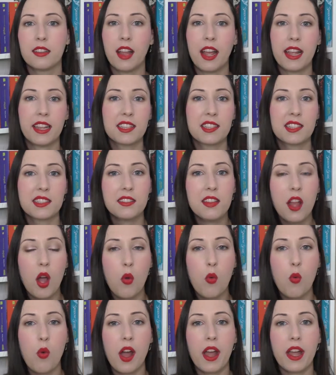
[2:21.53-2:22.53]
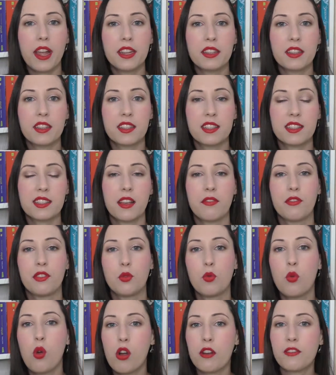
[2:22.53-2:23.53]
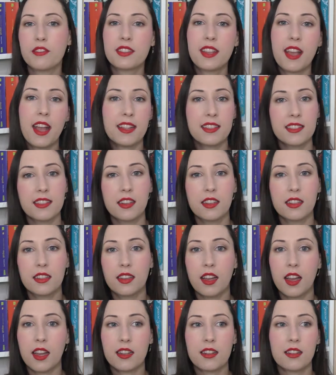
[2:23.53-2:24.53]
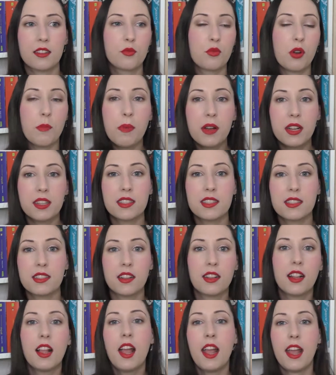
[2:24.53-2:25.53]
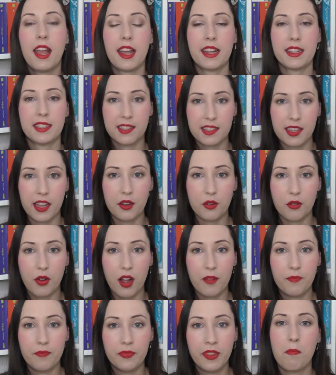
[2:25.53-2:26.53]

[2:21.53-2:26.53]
like Snow White and the Seven Dwarfs, Hänsel and Gretel, Rapunzel, etc.